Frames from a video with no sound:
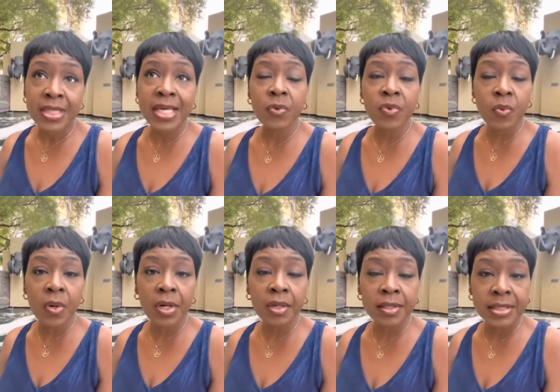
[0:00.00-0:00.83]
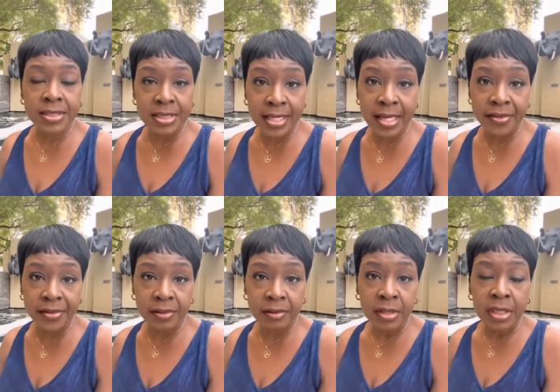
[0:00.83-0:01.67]
Can we work on it
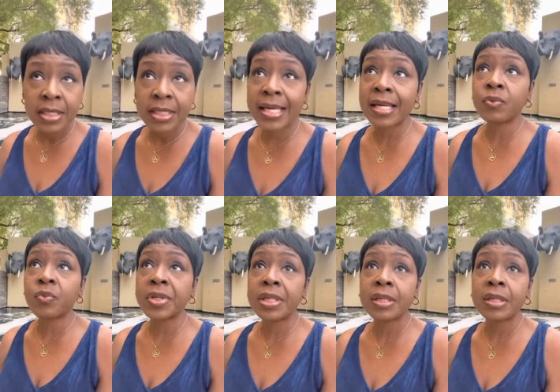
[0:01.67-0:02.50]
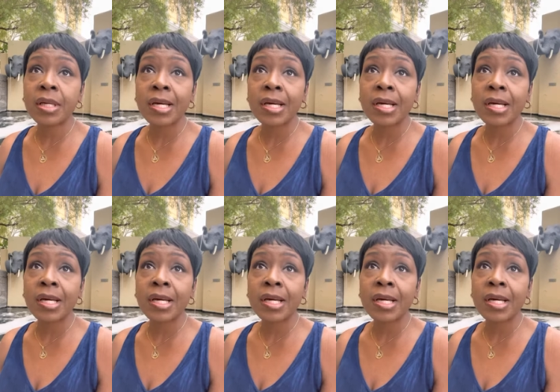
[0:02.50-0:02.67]
together? Can we